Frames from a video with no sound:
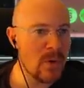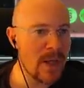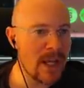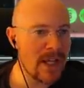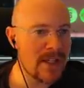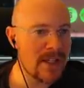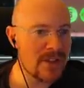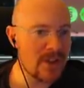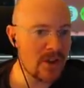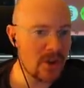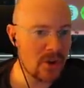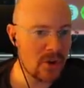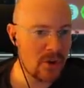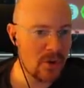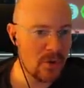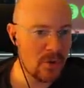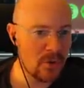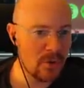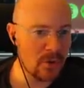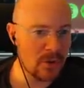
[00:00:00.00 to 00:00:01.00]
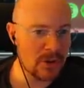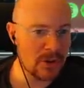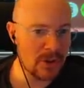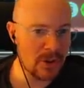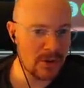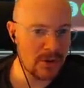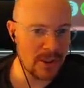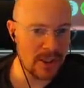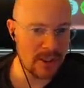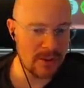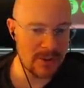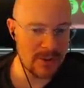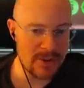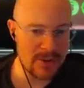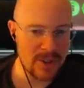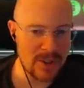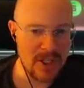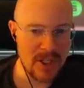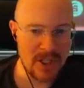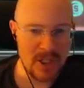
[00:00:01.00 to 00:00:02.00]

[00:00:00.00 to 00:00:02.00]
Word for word: that is a cool cloaking image.